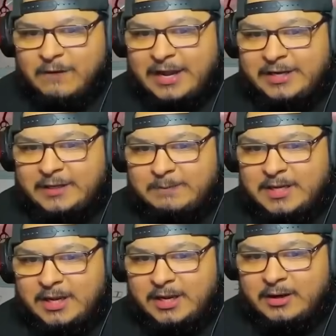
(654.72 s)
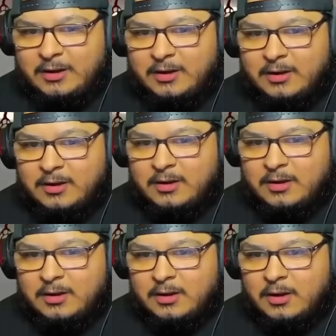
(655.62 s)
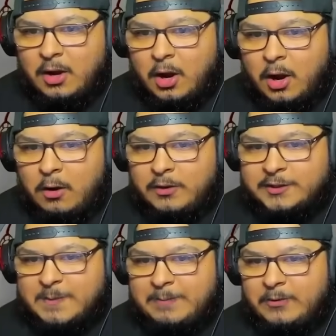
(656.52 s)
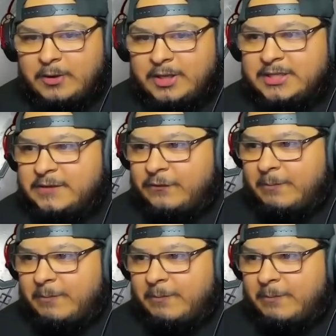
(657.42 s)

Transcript: Fighting can begin oh, this might be really easy